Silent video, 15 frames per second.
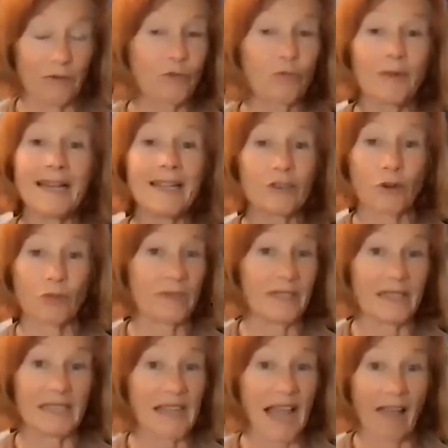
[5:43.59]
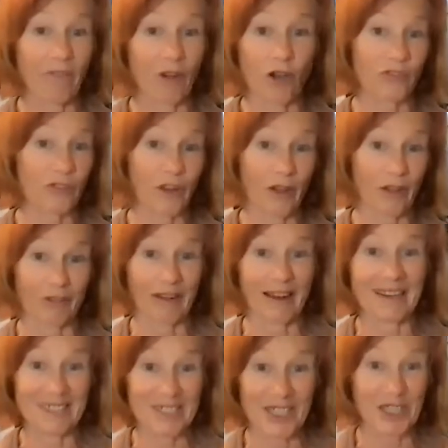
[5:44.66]
You really don't need to have
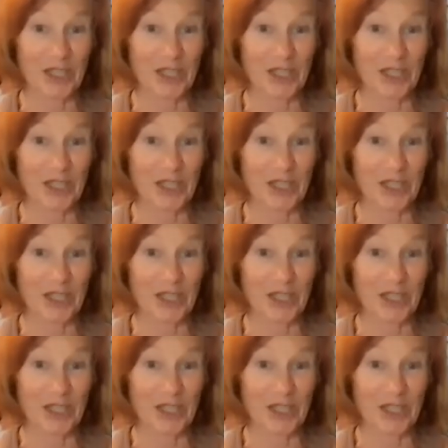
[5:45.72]
osteoarthritis